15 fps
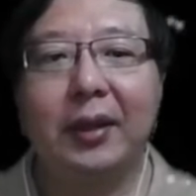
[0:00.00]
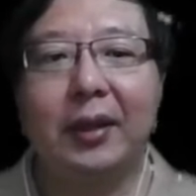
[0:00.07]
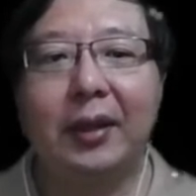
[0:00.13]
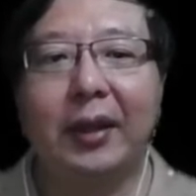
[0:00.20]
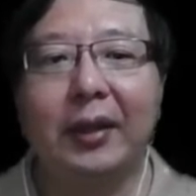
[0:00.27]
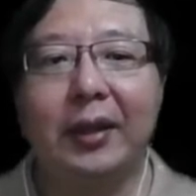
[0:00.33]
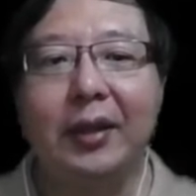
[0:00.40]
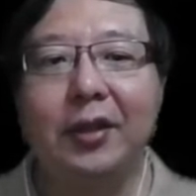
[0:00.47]

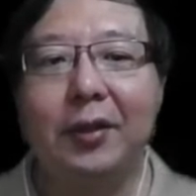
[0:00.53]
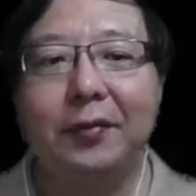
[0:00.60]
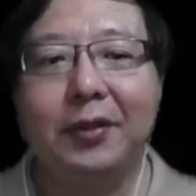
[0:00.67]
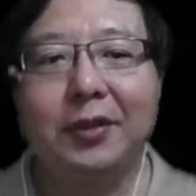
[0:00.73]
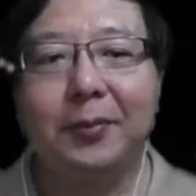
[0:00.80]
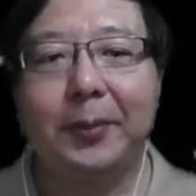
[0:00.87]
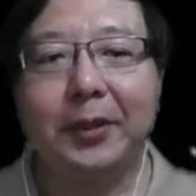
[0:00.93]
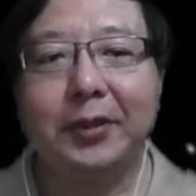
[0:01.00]
And then you have
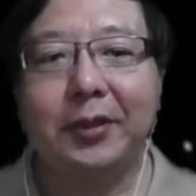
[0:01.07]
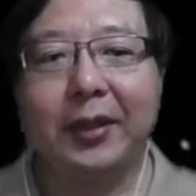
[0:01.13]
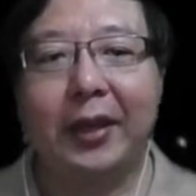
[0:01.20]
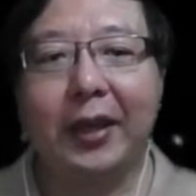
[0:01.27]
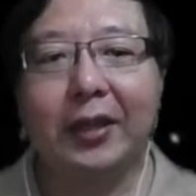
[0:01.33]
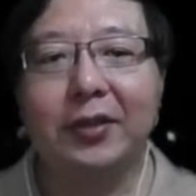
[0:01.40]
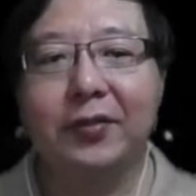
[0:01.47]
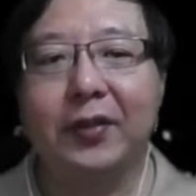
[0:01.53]
this special
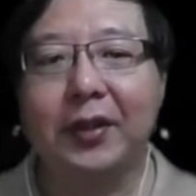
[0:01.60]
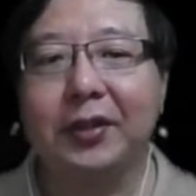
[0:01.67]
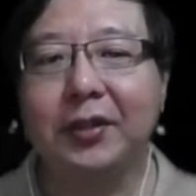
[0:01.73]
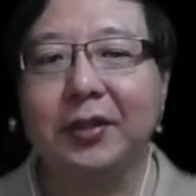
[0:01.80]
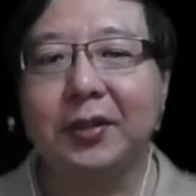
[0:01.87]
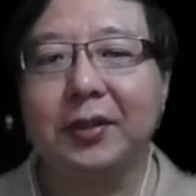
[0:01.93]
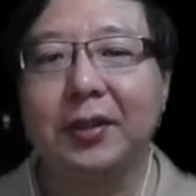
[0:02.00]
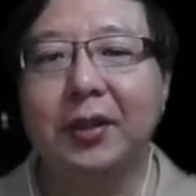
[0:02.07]
hash
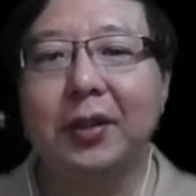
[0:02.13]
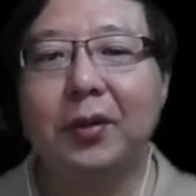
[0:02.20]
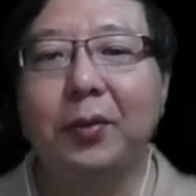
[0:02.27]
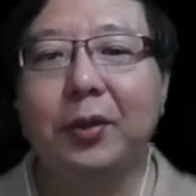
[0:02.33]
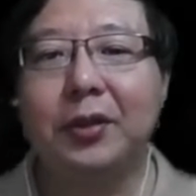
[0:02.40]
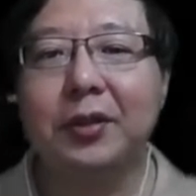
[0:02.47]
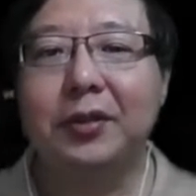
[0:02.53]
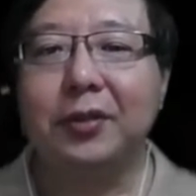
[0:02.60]
function,
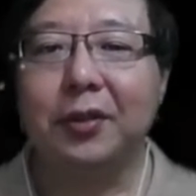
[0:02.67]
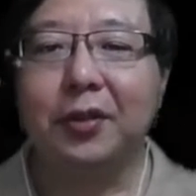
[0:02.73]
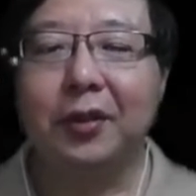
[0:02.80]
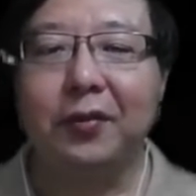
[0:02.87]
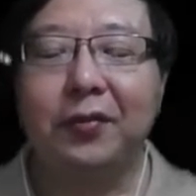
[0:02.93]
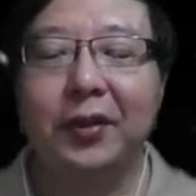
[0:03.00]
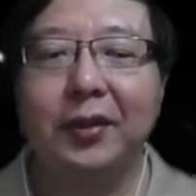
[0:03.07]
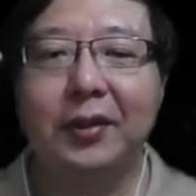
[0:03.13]
which is to
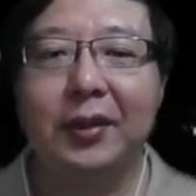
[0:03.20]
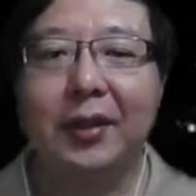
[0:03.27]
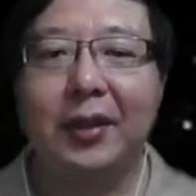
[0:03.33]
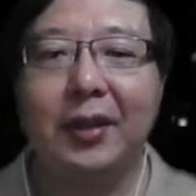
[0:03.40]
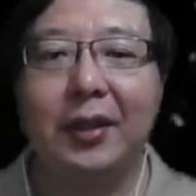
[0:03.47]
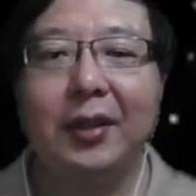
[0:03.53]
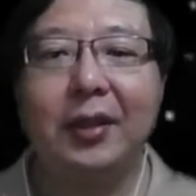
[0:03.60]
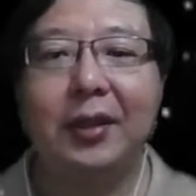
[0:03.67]
convert the
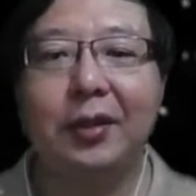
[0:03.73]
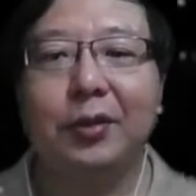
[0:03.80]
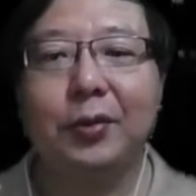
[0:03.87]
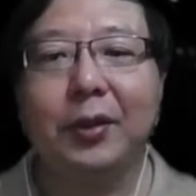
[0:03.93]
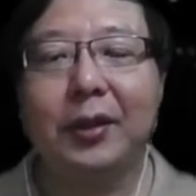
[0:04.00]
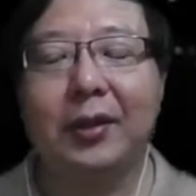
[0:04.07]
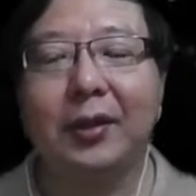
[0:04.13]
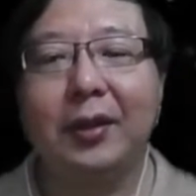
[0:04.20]
key into
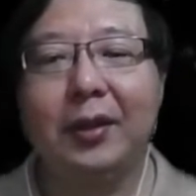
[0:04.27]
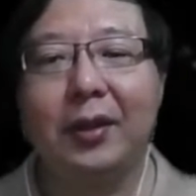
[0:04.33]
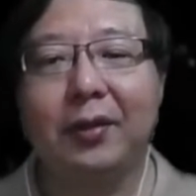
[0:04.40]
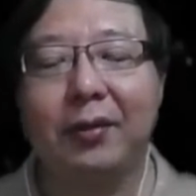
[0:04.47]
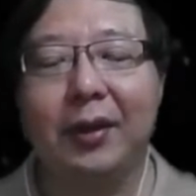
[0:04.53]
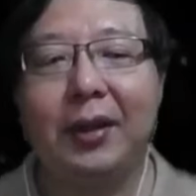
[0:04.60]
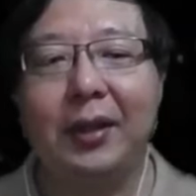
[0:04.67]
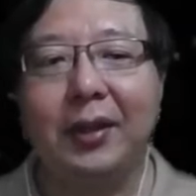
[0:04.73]
an
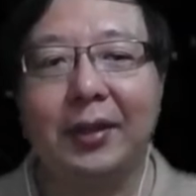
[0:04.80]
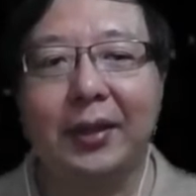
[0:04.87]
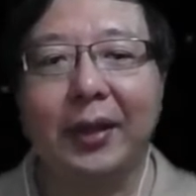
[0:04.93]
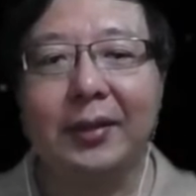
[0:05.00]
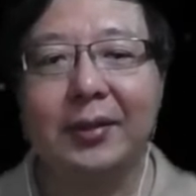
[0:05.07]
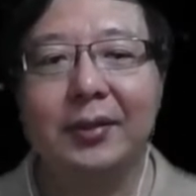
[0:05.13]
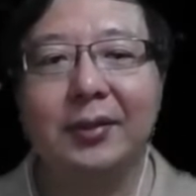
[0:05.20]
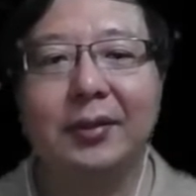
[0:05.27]
array
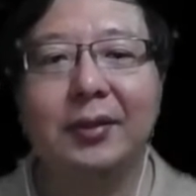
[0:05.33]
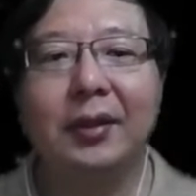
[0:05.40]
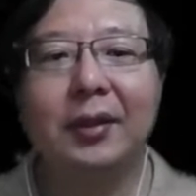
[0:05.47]
index.